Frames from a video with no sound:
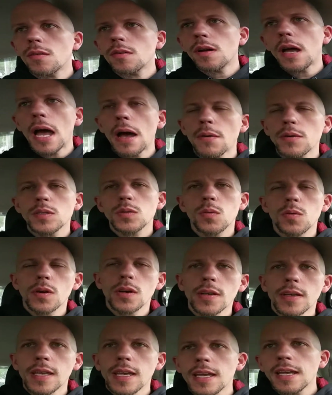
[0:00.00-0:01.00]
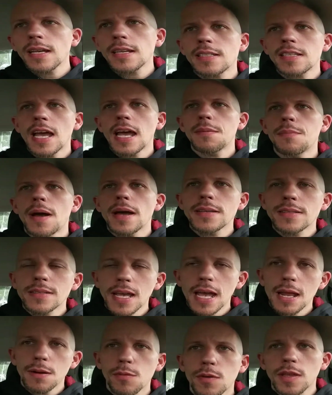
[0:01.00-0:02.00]
I was working side by
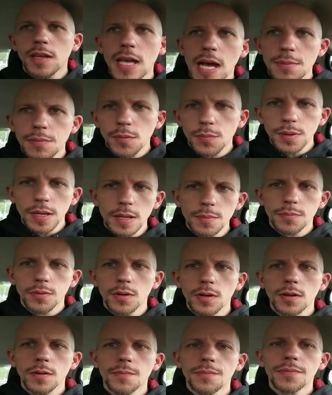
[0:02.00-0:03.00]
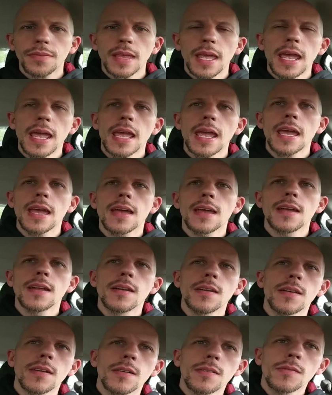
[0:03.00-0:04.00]
side with a couple people,
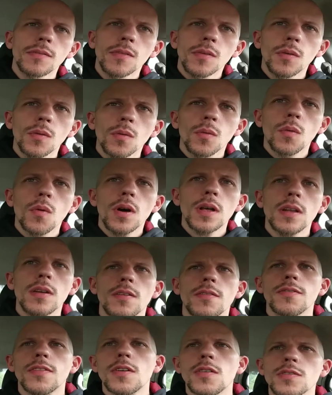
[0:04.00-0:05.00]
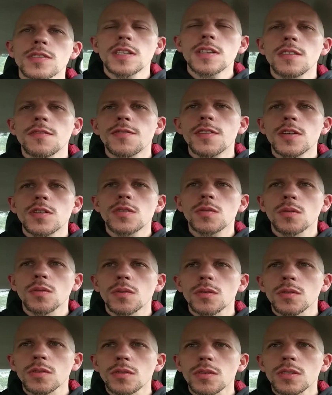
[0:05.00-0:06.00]
and one of those
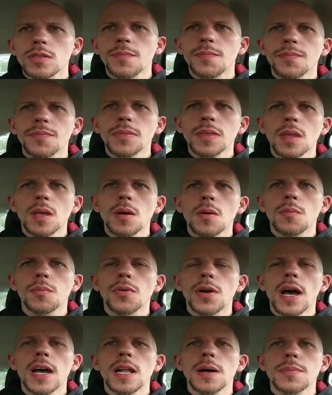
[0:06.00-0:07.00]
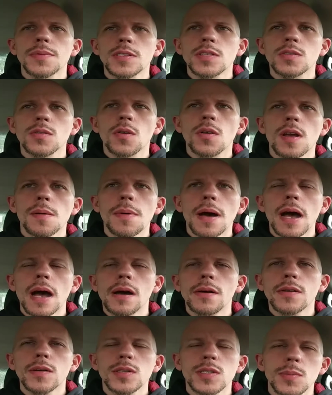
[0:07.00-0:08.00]
individuals brought up a story about
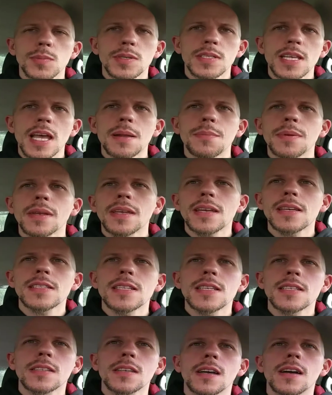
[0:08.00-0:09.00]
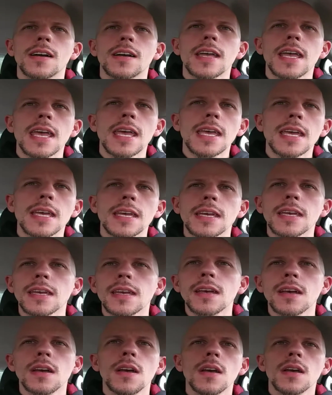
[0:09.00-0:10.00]
how he was upset because he saw
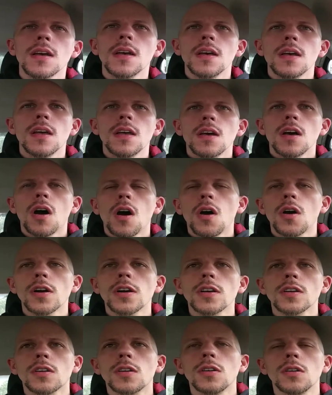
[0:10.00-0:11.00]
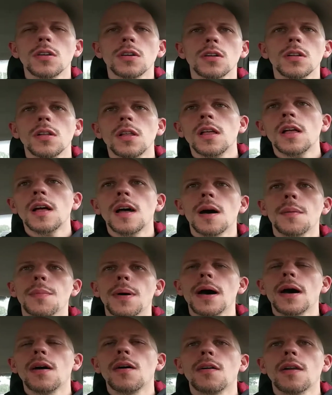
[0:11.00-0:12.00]
a article
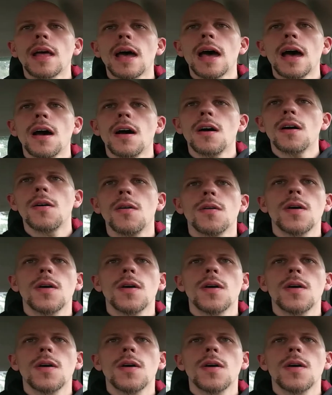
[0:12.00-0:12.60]
about how